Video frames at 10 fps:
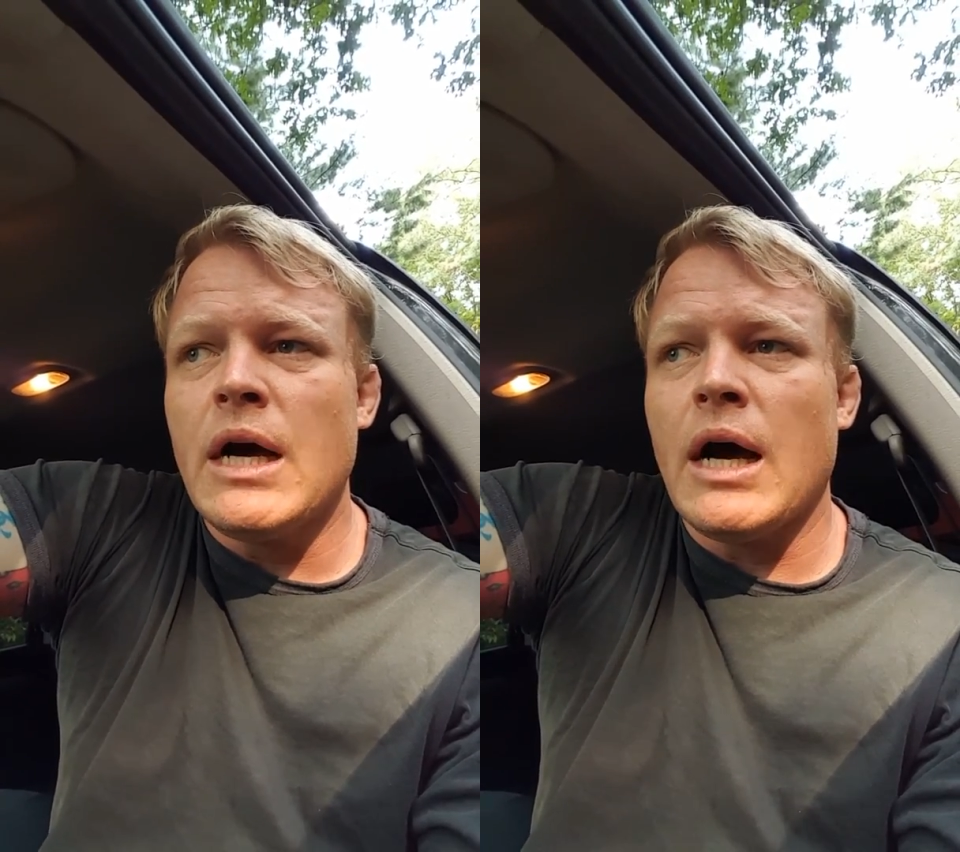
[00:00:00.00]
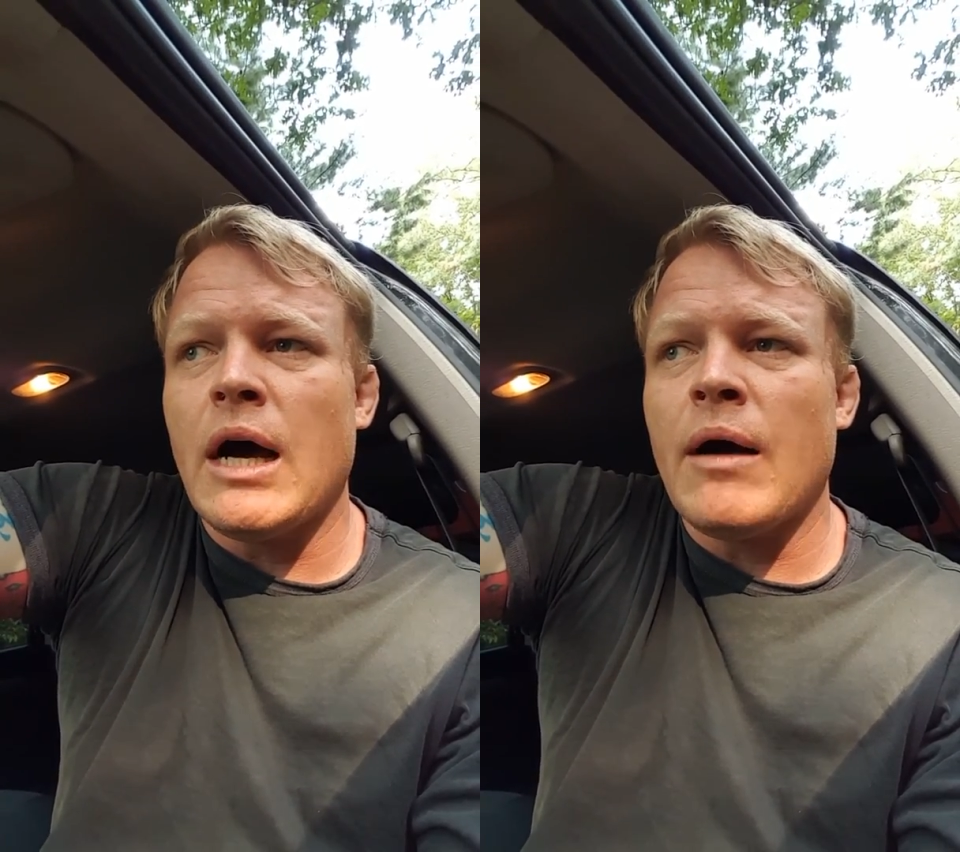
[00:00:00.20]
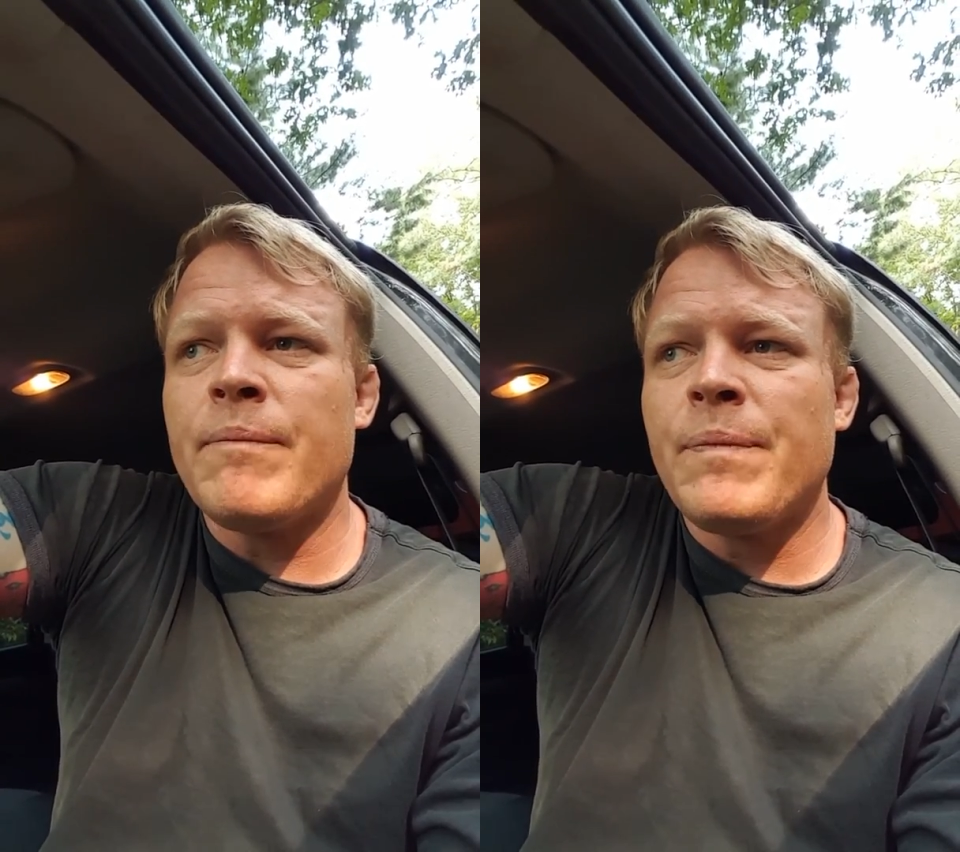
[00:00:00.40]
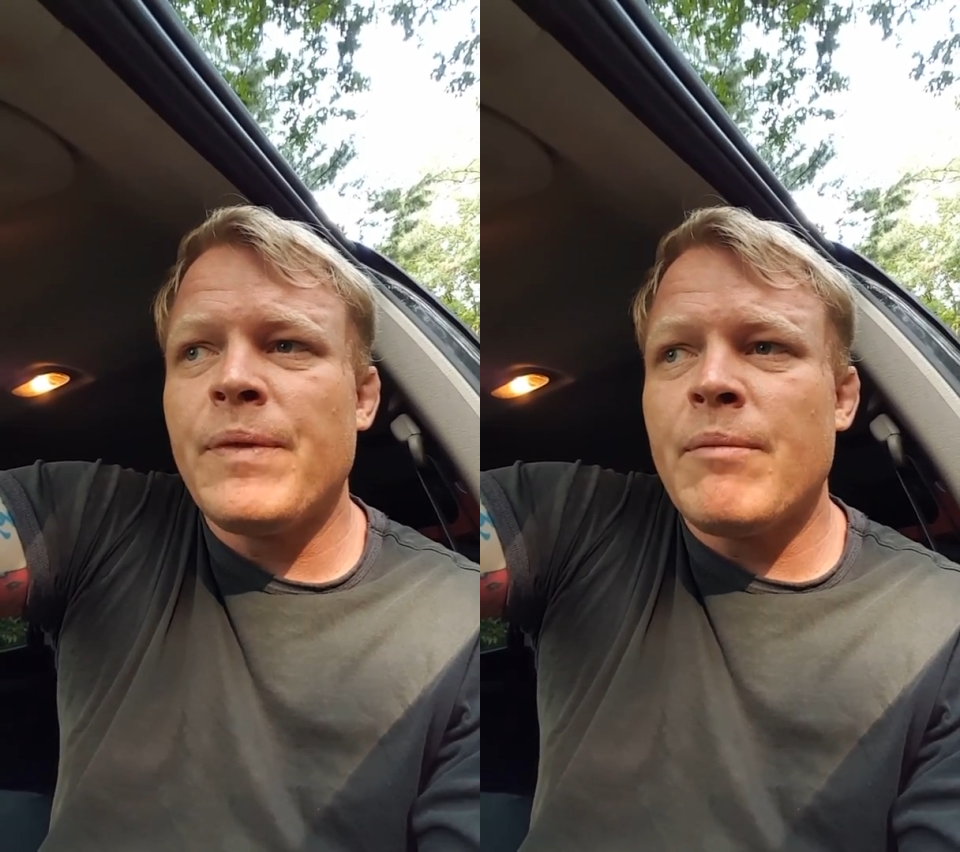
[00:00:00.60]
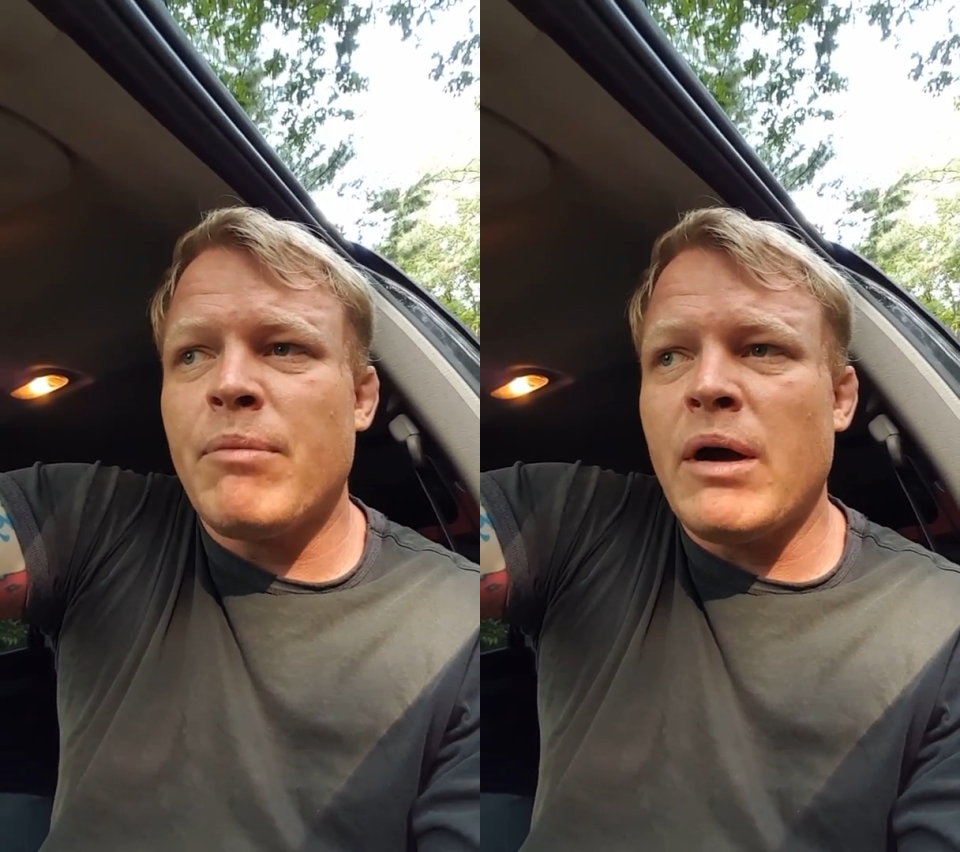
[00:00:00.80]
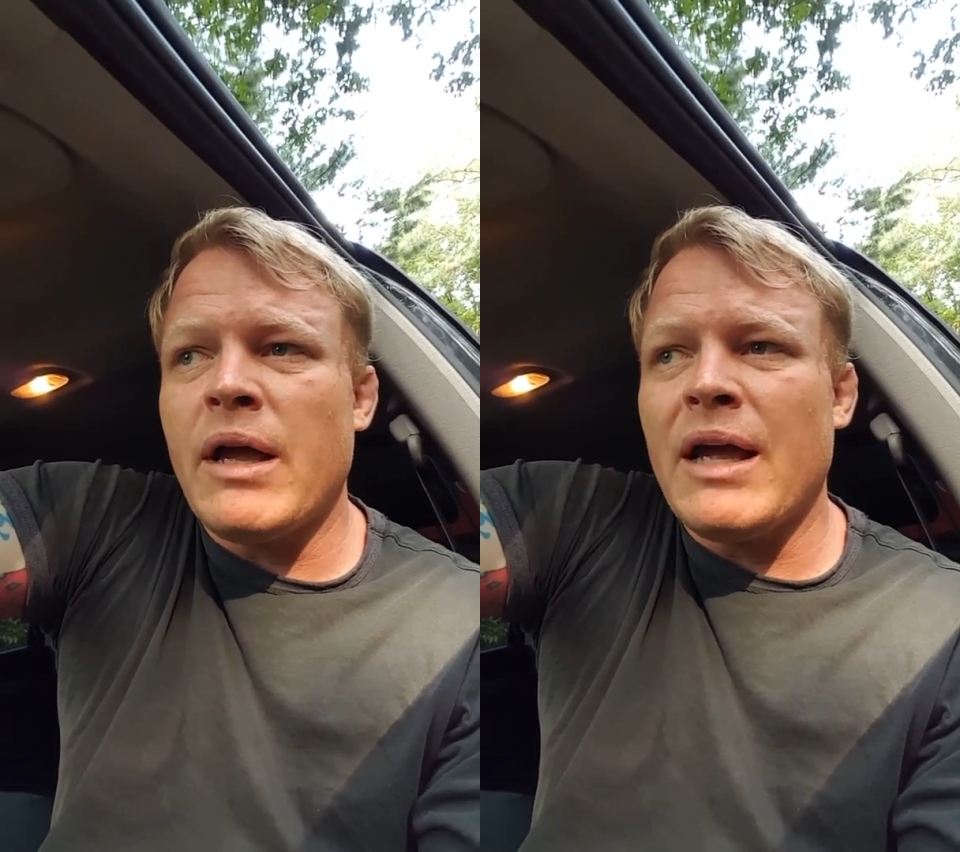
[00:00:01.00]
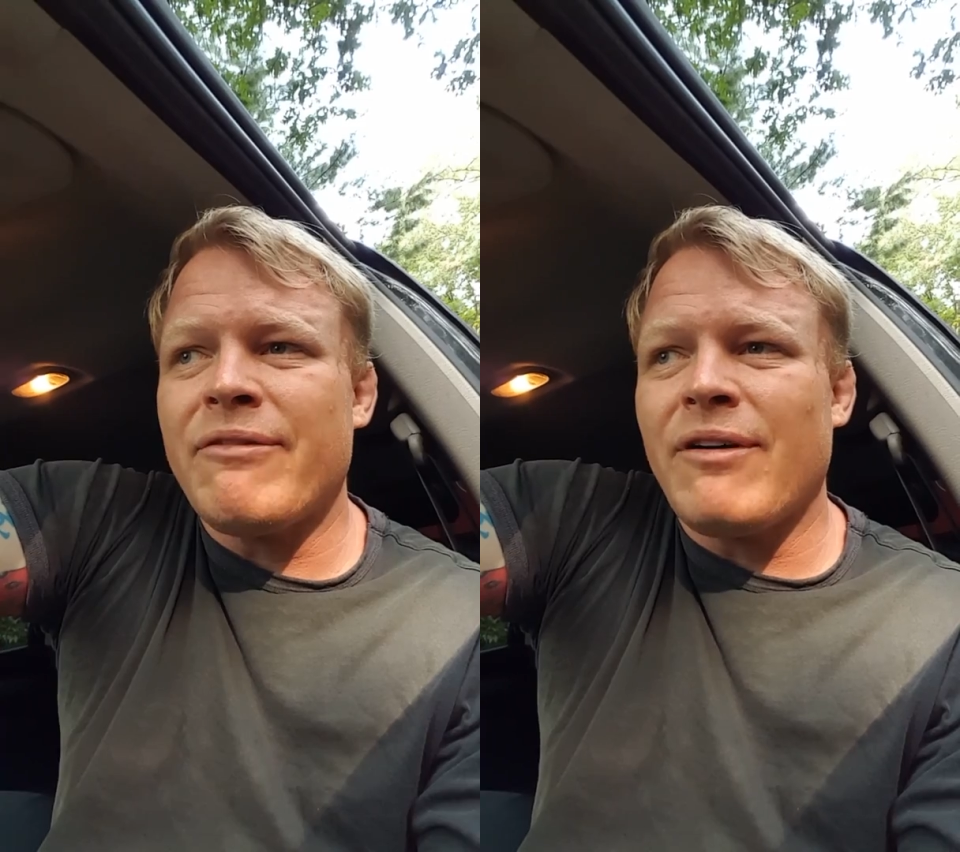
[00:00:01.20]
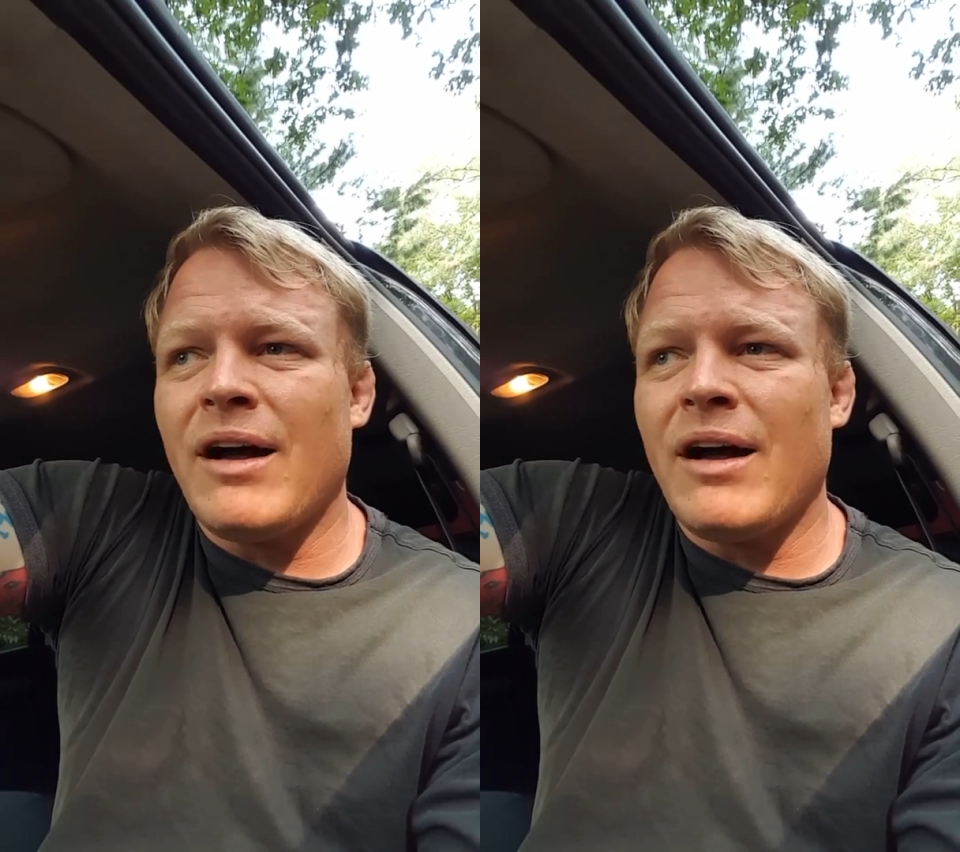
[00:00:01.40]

But if